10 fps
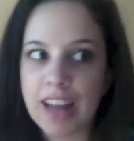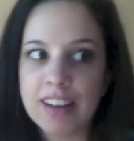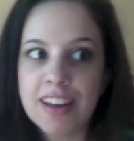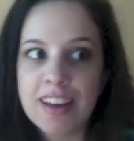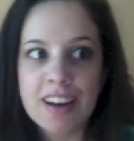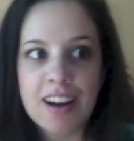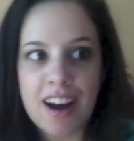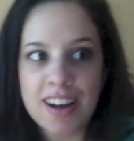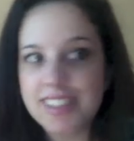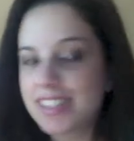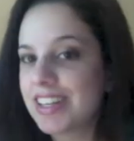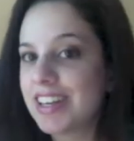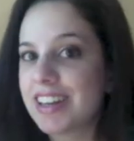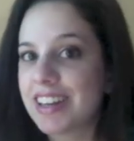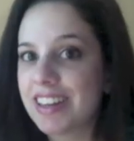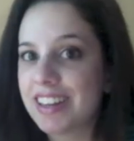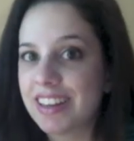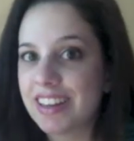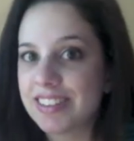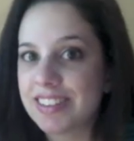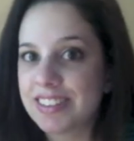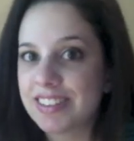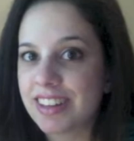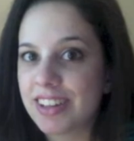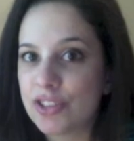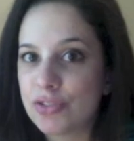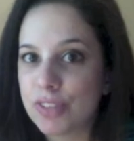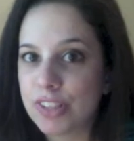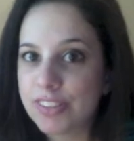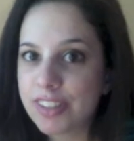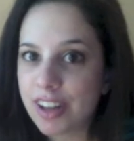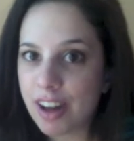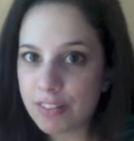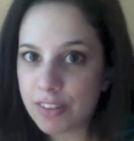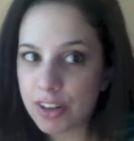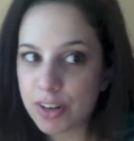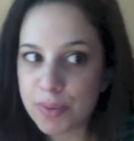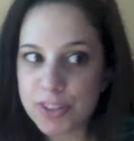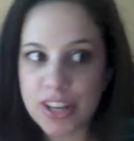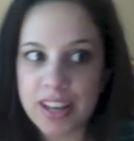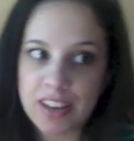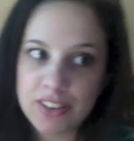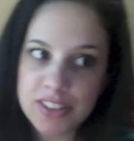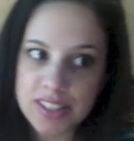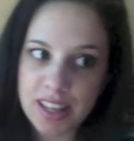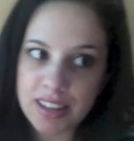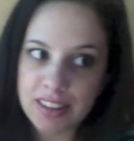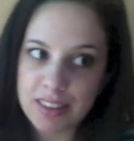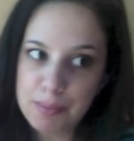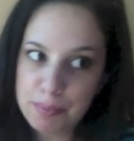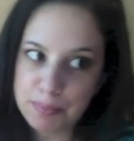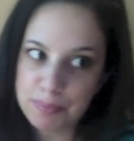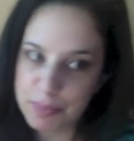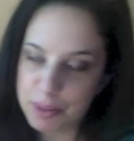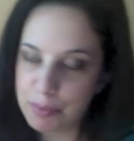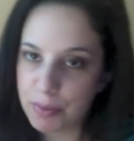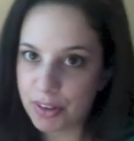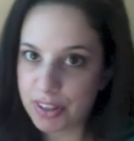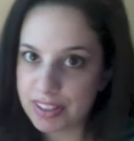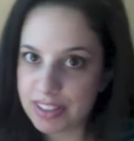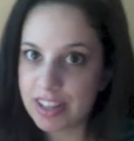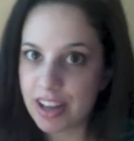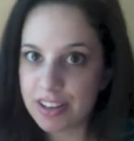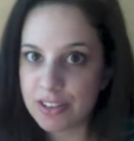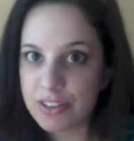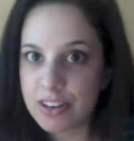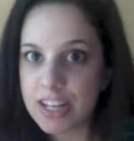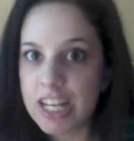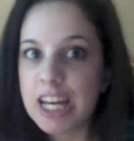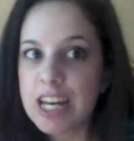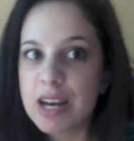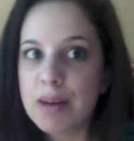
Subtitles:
And honestly, it's like a dreary cover, which I understand that the book is kind of dreary,